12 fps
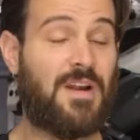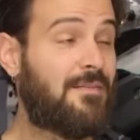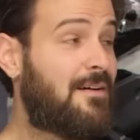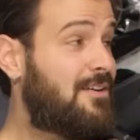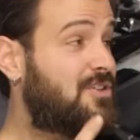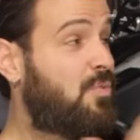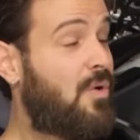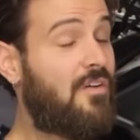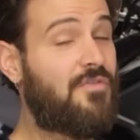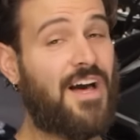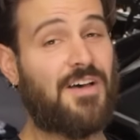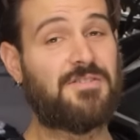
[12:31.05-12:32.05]
but I've got about
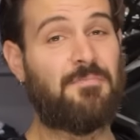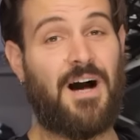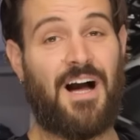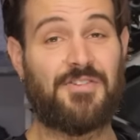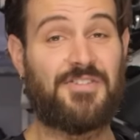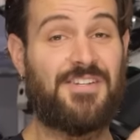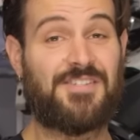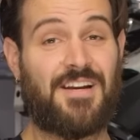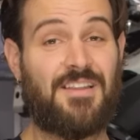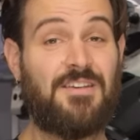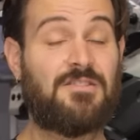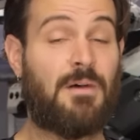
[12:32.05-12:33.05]
twelve thousand miles on a
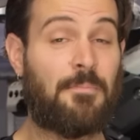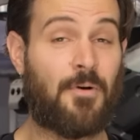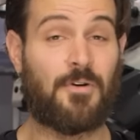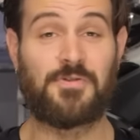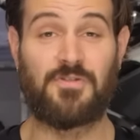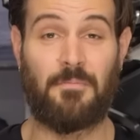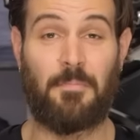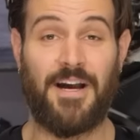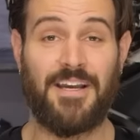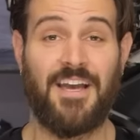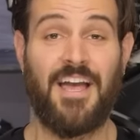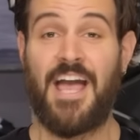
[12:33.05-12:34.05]
set of these on my personal
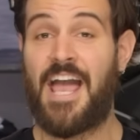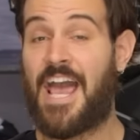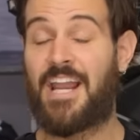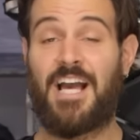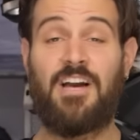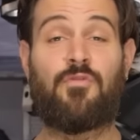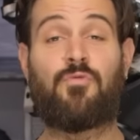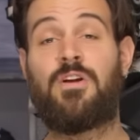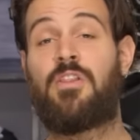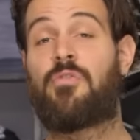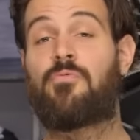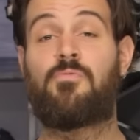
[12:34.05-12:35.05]
bike, and I have
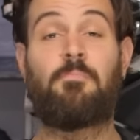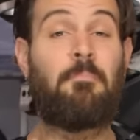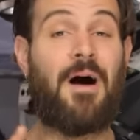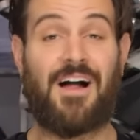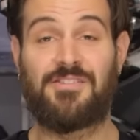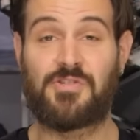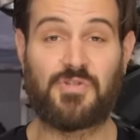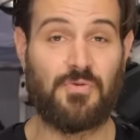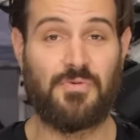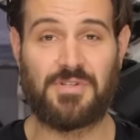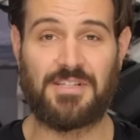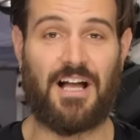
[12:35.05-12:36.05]
ridden through
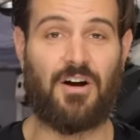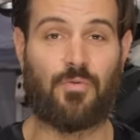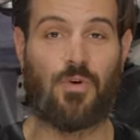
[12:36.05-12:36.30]
monsoon style